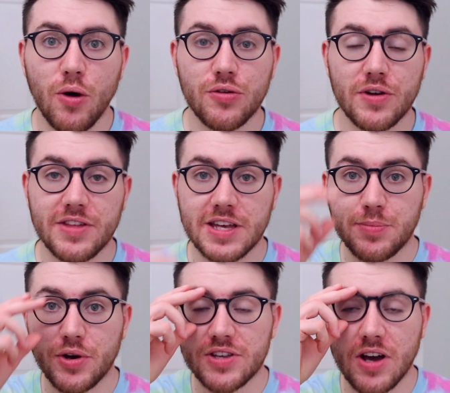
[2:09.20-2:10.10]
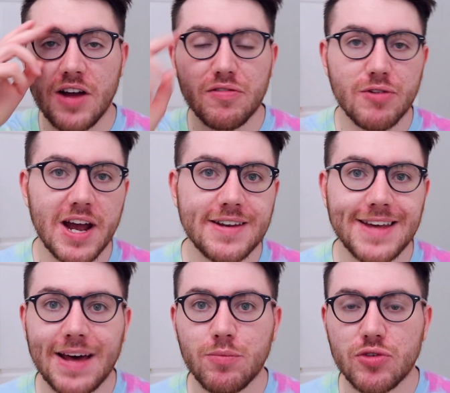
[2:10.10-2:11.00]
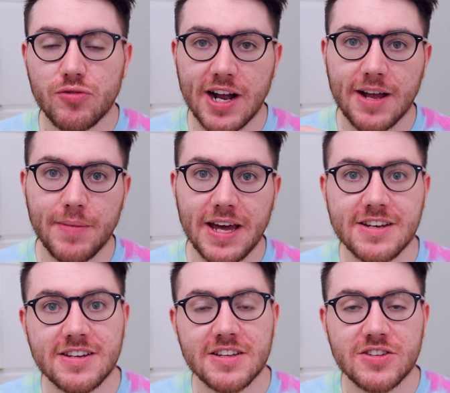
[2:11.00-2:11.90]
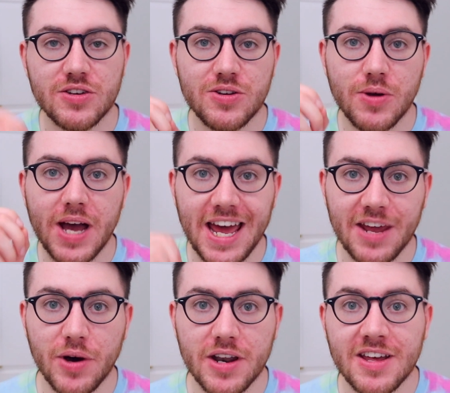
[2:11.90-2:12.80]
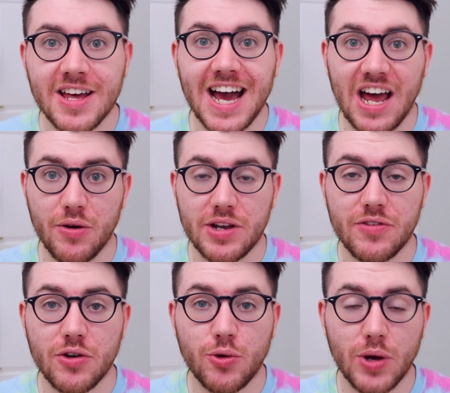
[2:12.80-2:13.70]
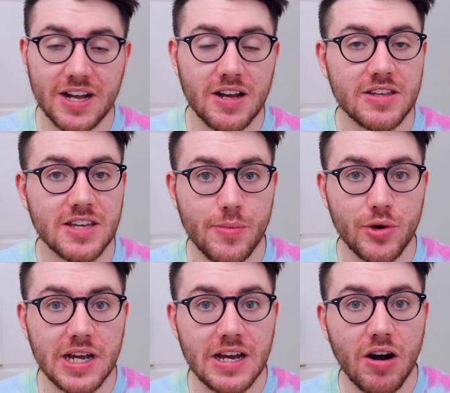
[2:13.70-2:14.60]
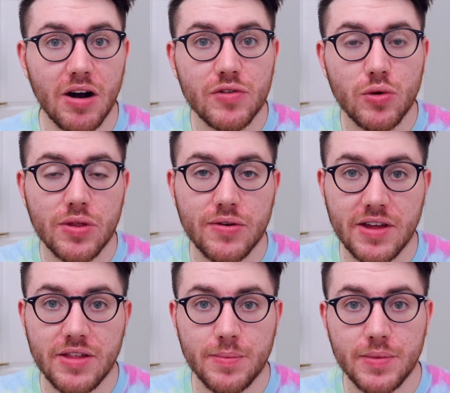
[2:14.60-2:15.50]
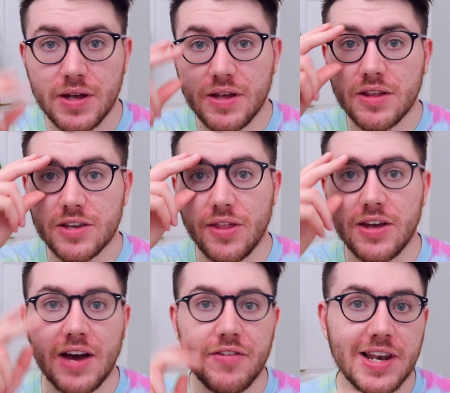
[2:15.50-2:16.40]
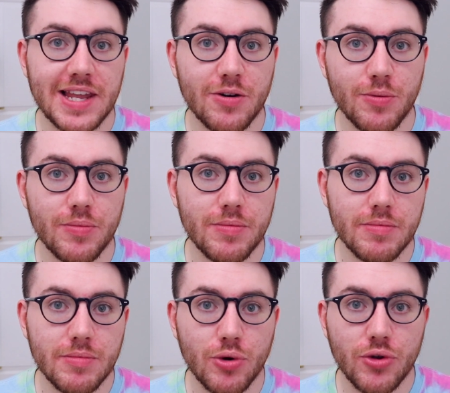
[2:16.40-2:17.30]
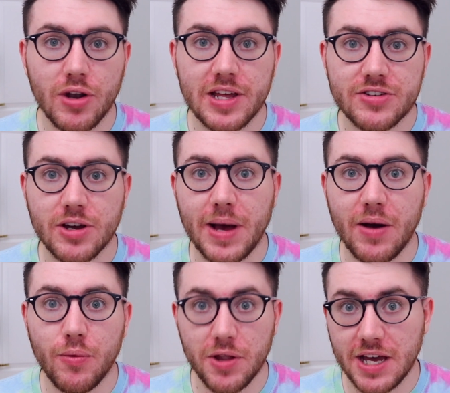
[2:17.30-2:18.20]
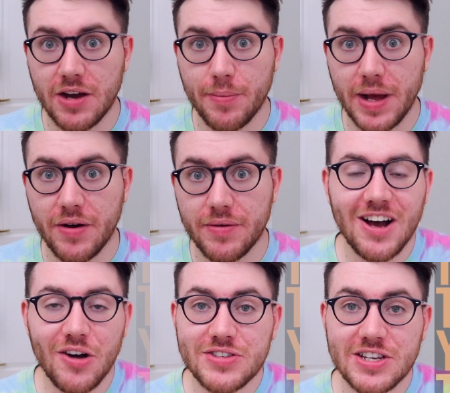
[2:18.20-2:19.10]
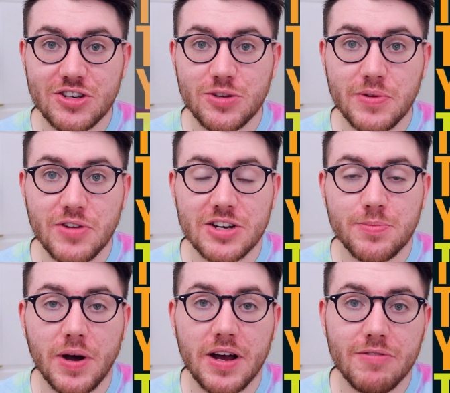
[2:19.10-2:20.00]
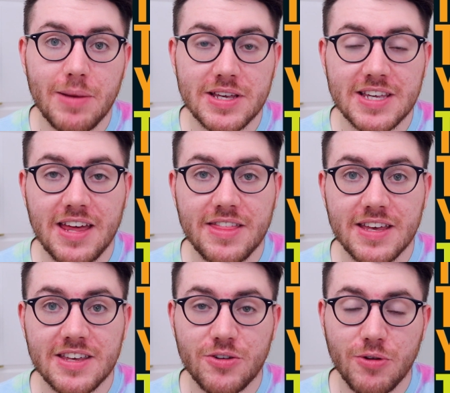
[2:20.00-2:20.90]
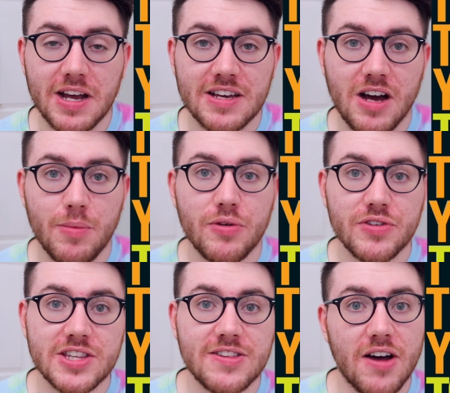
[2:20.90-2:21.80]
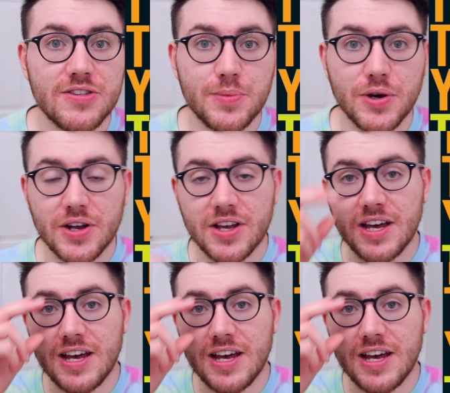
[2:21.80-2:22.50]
All three of these books I've read and would recommend to anyone. And I'll give you a quick summary of all three of them so that you have a little more knowledge about what they are about. I Will Teach You to Be Rich by Ramit Sethi is a great example of a starter book.